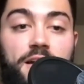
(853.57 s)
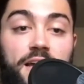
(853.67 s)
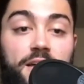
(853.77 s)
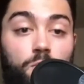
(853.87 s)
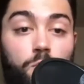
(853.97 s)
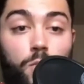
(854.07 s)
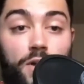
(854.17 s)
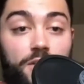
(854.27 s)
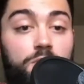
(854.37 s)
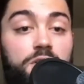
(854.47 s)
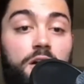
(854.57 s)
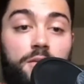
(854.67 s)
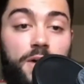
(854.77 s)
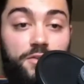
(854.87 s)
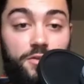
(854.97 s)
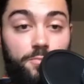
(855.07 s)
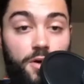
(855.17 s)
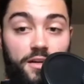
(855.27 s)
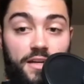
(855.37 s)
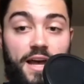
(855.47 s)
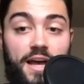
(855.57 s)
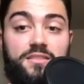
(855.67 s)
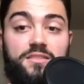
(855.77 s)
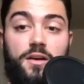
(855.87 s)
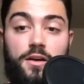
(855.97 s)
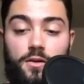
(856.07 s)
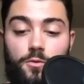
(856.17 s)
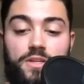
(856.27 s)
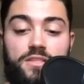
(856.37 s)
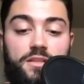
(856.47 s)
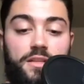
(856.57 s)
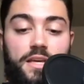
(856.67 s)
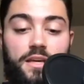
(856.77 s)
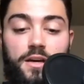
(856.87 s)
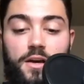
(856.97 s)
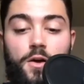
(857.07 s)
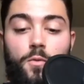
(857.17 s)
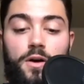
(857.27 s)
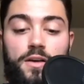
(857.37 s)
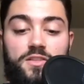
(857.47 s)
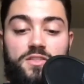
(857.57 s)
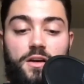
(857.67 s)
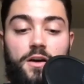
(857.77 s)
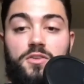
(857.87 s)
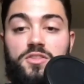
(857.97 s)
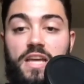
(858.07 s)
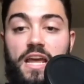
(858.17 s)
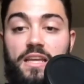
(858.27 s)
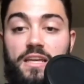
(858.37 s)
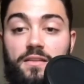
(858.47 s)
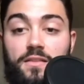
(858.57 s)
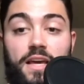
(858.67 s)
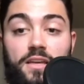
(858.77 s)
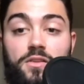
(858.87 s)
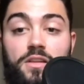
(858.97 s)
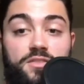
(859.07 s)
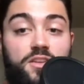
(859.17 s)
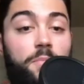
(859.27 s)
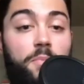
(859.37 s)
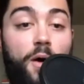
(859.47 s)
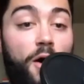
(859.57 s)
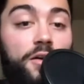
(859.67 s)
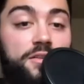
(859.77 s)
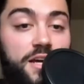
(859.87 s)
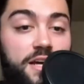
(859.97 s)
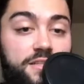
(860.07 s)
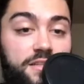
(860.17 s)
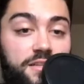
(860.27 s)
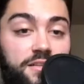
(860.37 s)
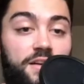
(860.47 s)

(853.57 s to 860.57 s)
And what you were talking about in your podcast recently was understanding that you need to stop apologizing